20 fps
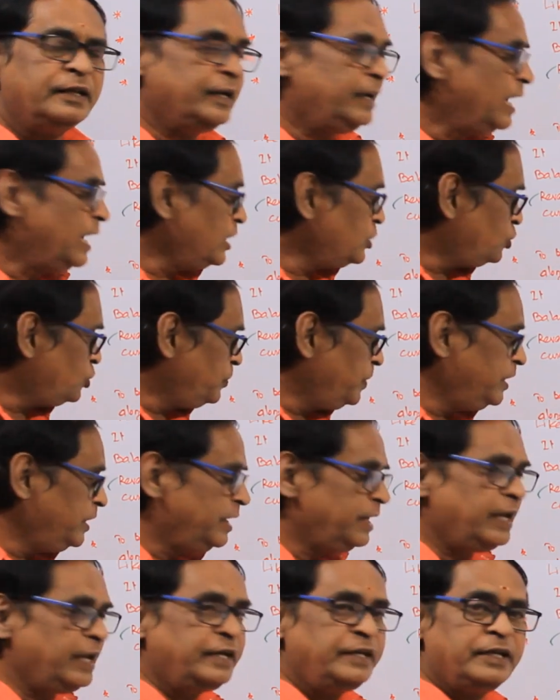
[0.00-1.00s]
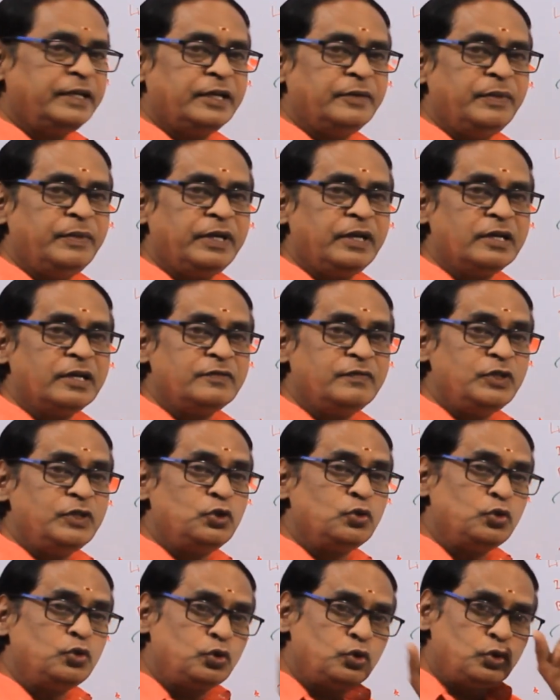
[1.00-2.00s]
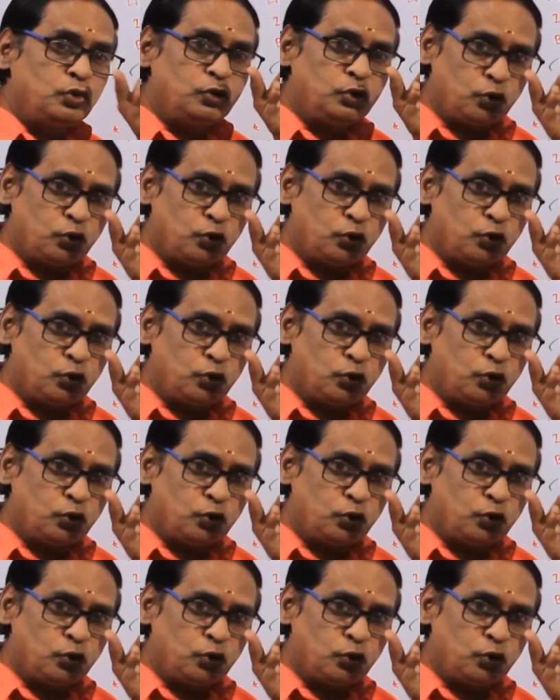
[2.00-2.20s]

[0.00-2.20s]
it has to be deducted, because we should